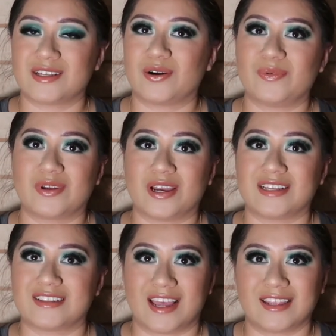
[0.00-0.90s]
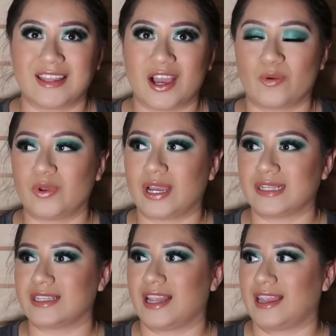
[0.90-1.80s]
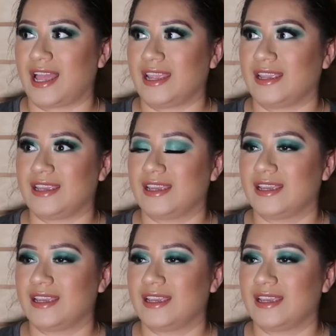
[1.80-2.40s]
I hope you guys liked it. I hope you guys like